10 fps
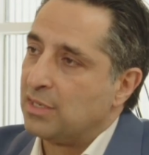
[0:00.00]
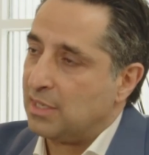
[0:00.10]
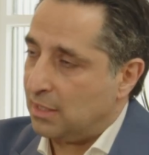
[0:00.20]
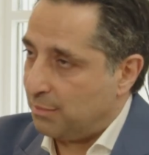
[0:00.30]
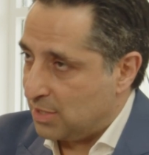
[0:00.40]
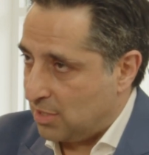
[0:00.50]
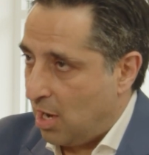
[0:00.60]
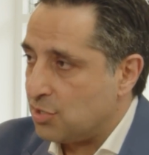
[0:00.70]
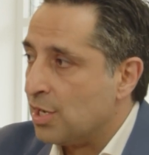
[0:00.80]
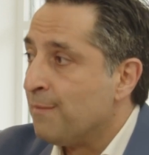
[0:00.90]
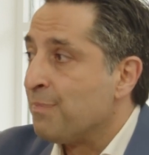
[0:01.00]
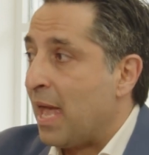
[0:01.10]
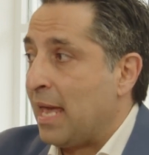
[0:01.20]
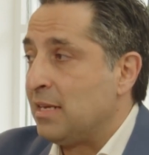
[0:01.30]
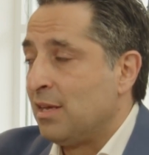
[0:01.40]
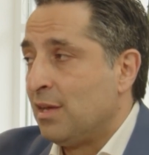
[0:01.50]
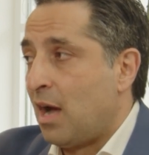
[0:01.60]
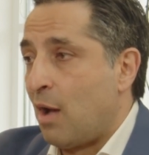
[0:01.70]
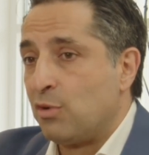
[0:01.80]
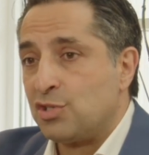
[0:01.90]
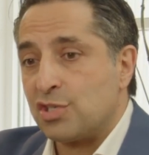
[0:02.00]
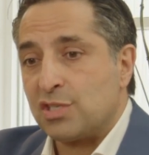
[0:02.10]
to get the massage. And I would just...